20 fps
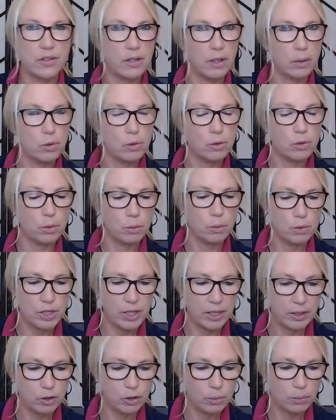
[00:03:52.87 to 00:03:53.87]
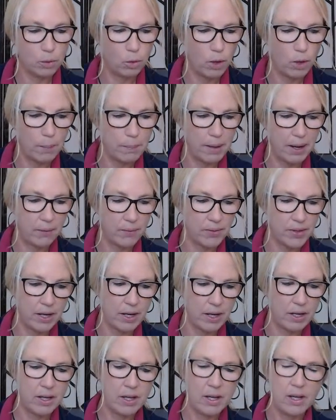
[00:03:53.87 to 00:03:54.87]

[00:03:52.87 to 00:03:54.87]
and I will tell you more about that.